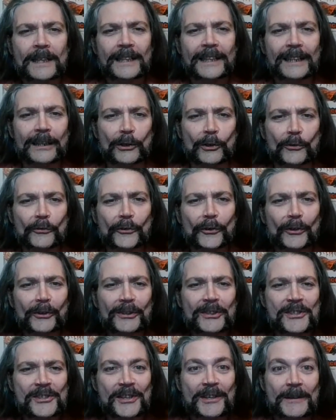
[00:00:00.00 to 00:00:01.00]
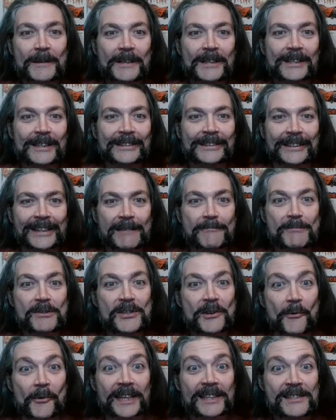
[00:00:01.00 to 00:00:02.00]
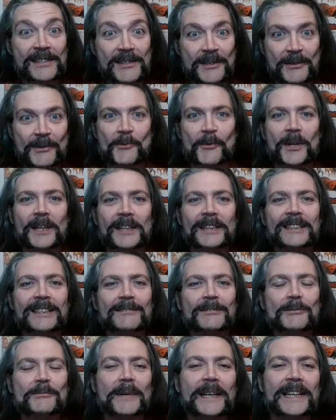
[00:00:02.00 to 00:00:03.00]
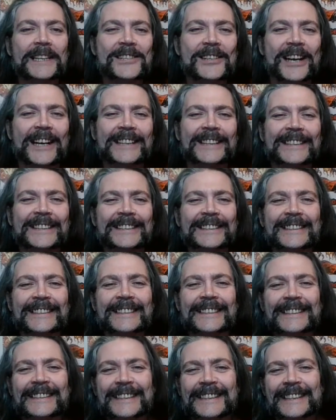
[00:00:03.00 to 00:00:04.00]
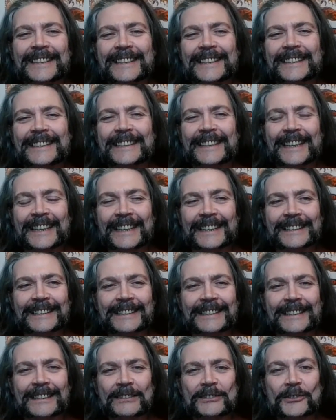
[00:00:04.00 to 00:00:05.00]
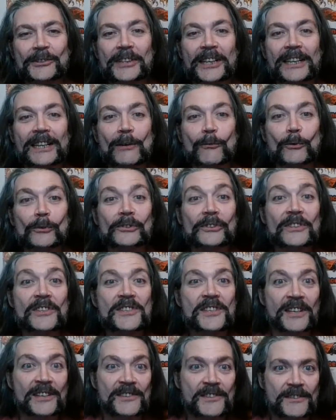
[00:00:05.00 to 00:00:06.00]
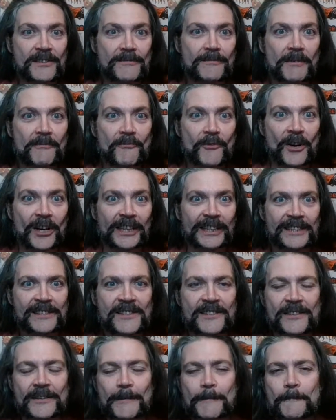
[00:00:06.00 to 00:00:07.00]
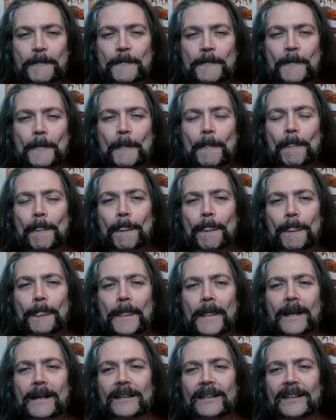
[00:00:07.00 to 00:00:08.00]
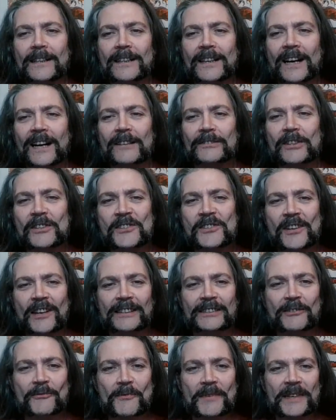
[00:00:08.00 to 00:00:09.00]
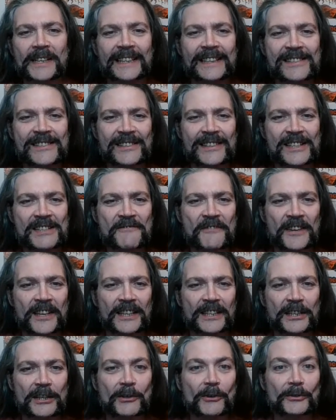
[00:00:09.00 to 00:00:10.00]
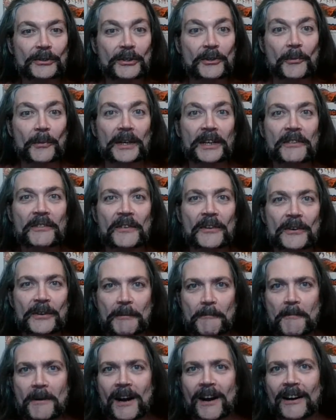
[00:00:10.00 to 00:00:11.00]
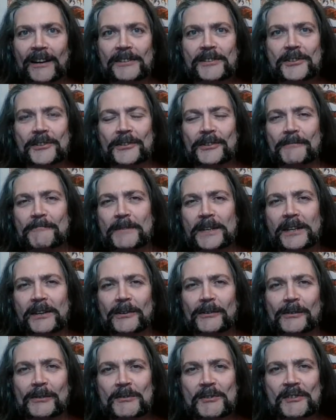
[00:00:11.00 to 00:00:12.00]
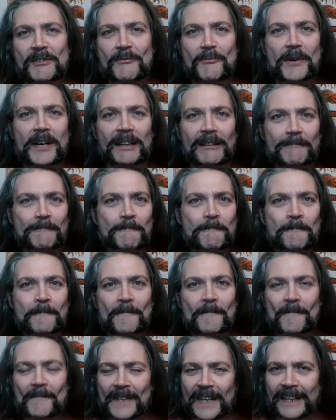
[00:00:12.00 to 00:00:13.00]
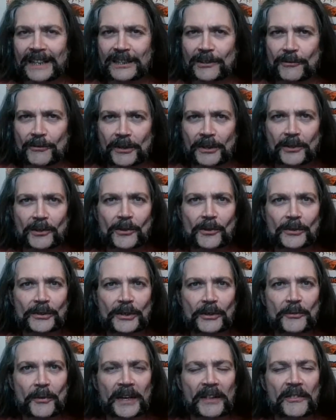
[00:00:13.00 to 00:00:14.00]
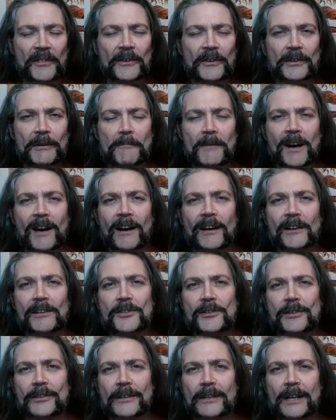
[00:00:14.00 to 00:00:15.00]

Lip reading: Hello folks, the name is Lorenzo, welcome to my channel and today I want to discuss human rights. I have decided to release this video on the 23rd of March because, well, a year ago on the 23rd of March